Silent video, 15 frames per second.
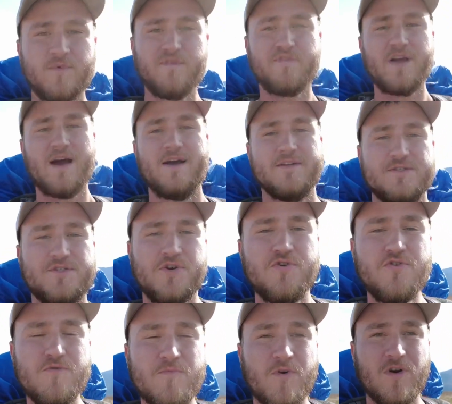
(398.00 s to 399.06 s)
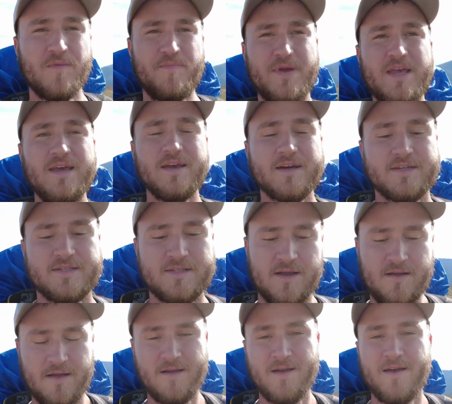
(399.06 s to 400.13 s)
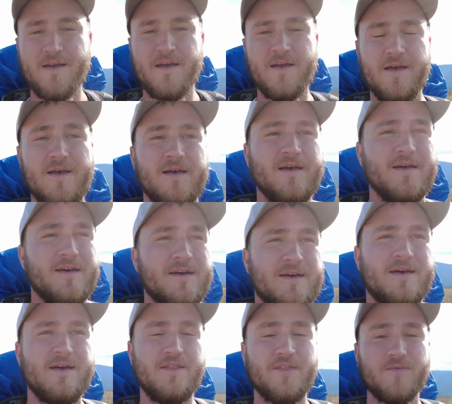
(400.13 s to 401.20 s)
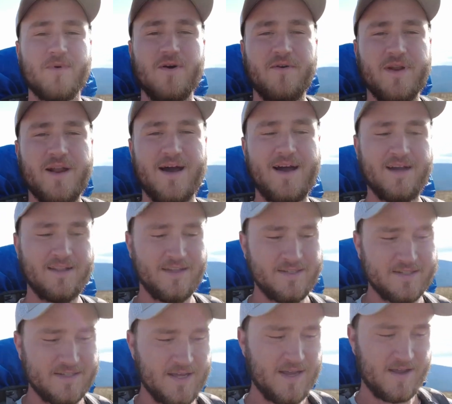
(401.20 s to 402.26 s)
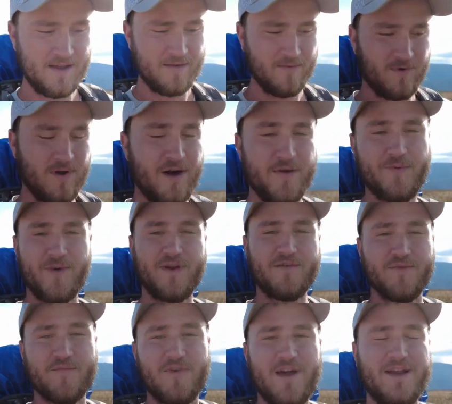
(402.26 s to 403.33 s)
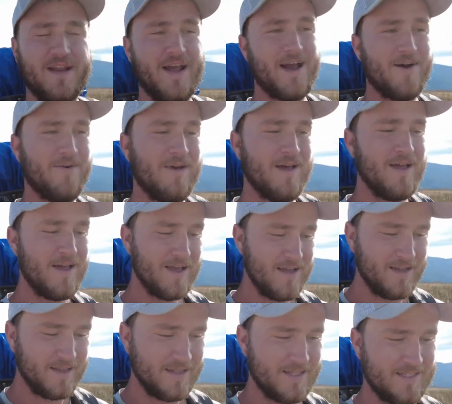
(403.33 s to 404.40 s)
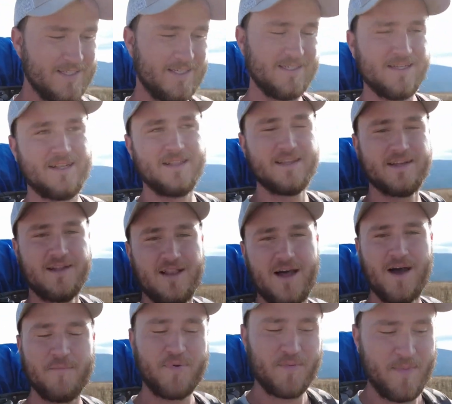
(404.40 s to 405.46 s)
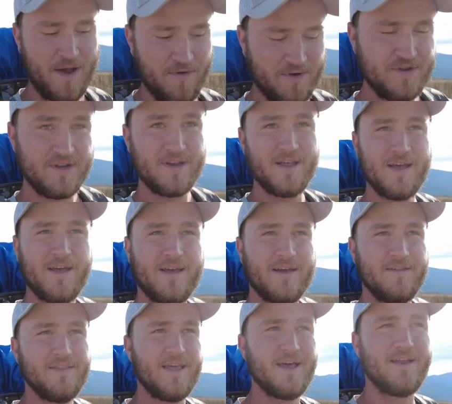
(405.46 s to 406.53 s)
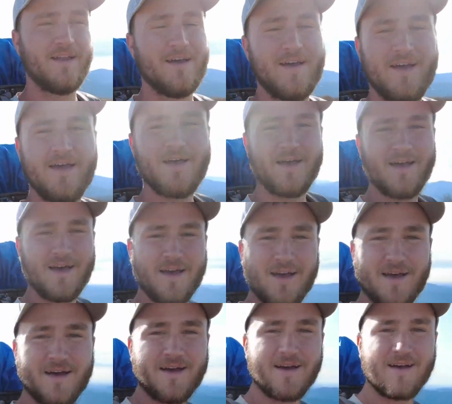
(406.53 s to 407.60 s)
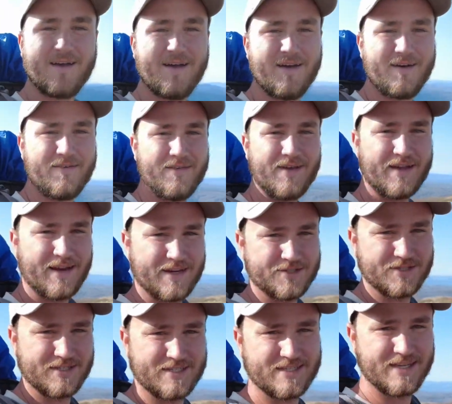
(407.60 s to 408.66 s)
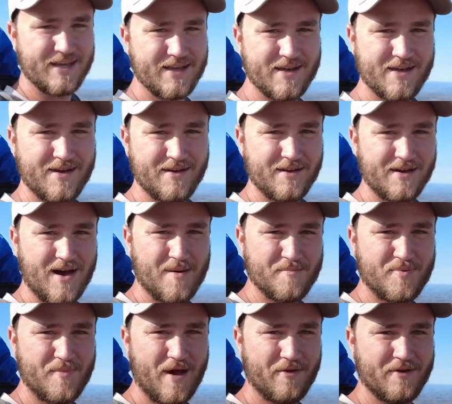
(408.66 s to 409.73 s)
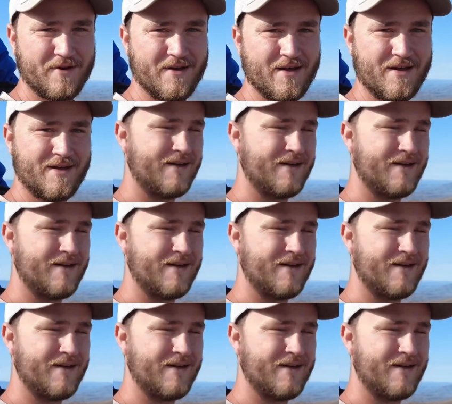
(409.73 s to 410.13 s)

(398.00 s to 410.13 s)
Got two more peaks in the Roan Highlands. We're on one of them right now. This is Little Hump Mountain, and then you can actually see Hump Mountain